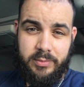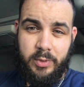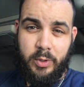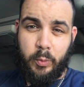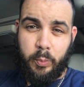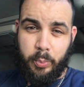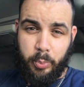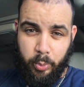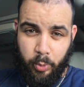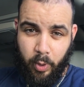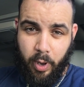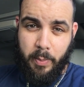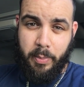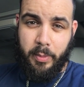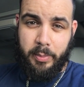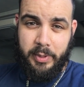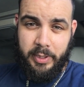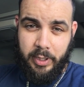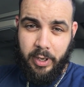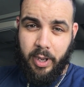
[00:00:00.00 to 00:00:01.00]
you
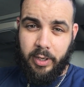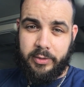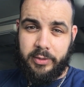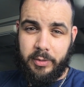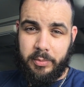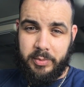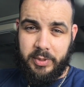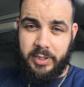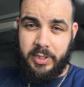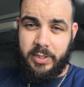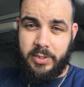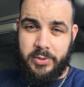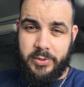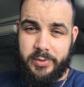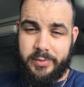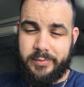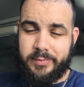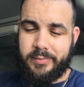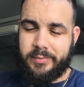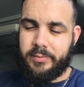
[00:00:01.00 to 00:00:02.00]
probably locked up the
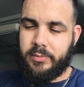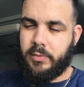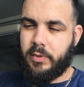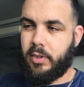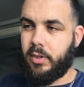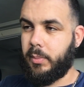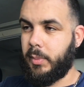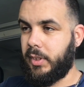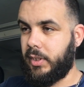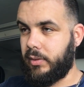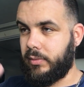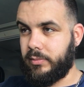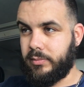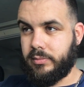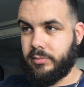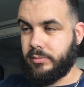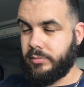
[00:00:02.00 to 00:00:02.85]
engine. I mean,